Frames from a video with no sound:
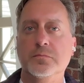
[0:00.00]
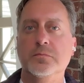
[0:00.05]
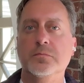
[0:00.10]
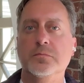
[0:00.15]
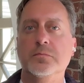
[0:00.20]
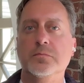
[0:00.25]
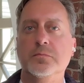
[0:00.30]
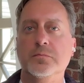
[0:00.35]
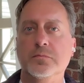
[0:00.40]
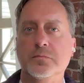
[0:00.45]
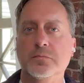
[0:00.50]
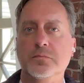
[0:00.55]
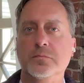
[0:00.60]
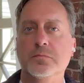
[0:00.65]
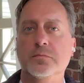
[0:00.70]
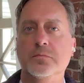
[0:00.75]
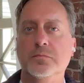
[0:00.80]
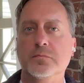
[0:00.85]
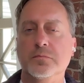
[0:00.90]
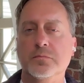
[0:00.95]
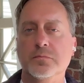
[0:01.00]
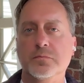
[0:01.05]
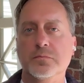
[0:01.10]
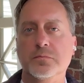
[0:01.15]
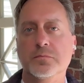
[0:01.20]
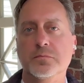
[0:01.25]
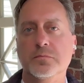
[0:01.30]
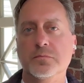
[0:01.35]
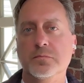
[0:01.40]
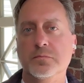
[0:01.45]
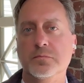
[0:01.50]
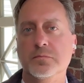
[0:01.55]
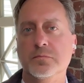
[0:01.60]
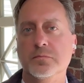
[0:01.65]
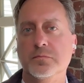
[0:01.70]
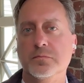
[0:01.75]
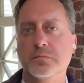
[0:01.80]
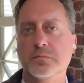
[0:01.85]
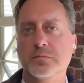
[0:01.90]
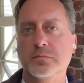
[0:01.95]

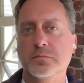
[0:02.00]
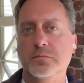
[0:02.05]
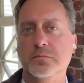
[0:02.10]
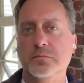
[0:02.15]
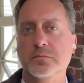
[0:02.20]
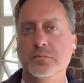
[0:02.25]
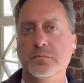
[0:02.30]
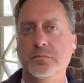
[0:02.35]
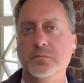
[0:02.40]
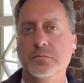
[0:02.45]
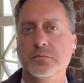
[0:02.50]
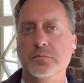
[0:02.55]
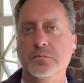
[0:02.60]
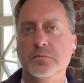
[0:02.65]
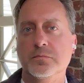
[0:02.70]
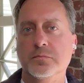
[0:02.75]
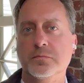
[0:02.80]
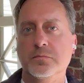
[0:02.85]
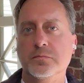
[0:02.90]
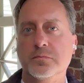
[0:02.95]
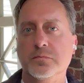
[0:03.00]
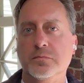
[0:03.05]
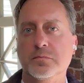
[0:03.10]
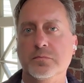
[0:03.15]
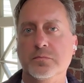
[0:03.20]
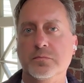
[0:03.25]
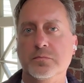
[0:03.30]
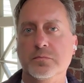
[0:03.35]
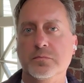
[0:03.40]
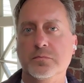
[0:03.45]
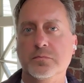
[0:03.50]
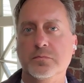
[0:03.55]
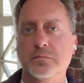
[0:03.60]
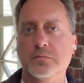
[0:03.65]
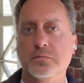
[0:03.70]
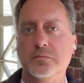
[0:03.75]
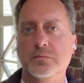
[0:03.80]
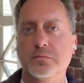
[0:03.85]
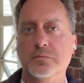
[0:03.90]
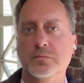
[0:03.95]

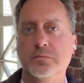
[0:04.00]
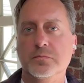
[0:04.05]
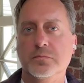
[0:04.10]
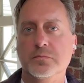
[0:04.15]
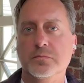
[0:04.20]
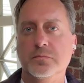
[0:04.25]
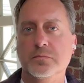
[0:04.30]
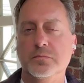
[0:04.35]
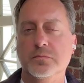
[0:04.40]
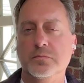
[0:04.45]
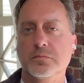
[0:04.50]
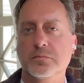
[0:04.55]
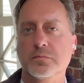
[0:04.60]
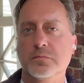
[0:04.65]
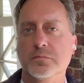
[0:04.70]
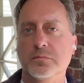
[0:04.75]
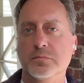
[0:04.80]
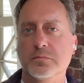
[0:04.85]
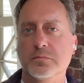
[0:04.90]
[no speech]